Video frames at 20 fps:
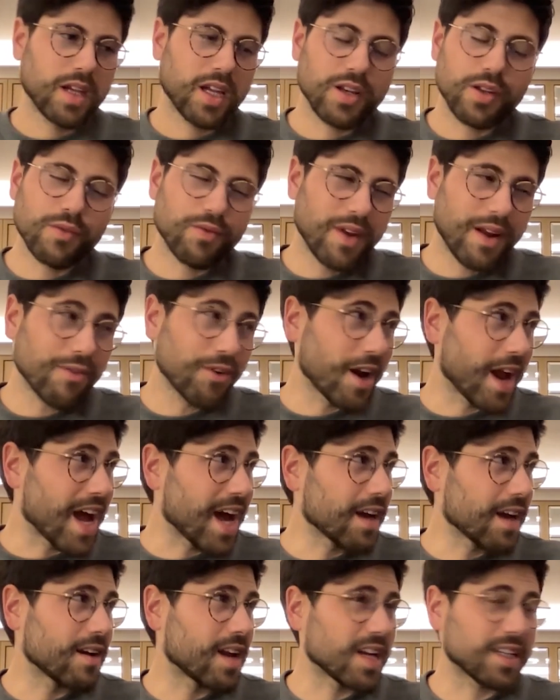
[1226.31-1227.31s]
and you've never
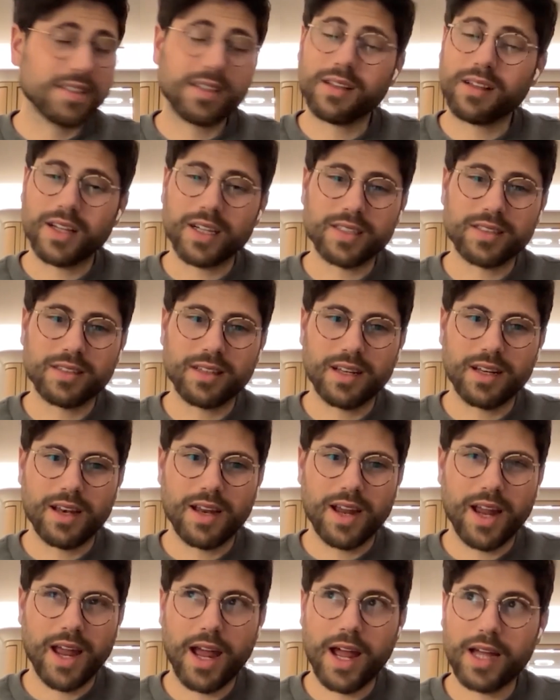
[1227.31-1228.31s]
had an asset class that
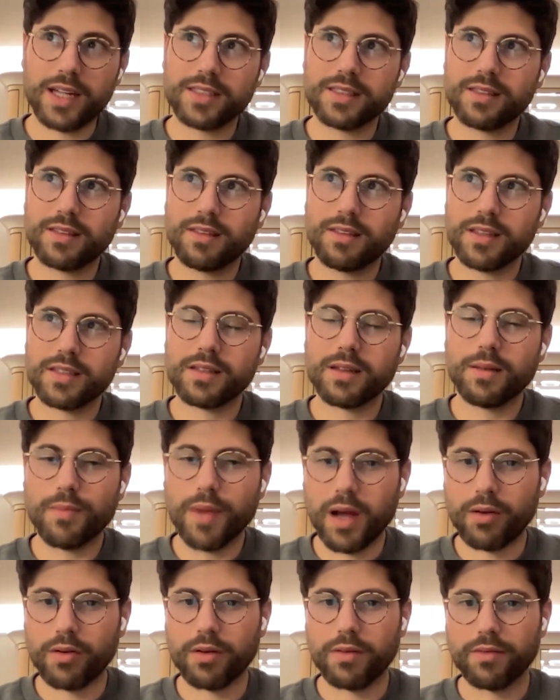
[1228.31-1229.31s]
has this
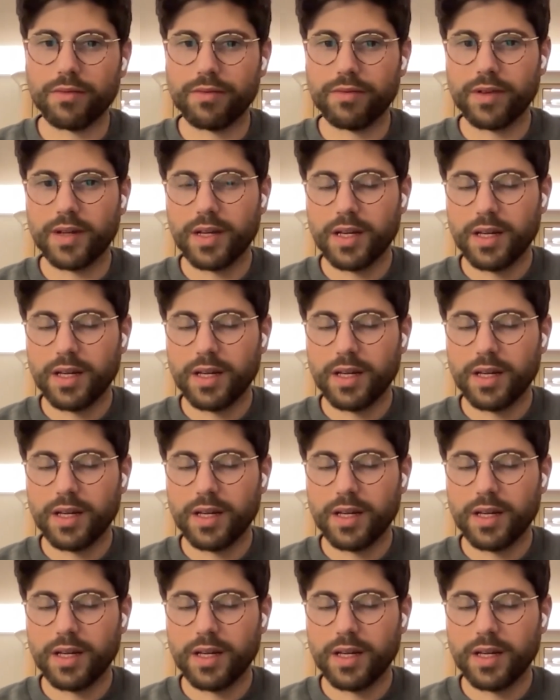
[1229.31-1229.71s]
amount of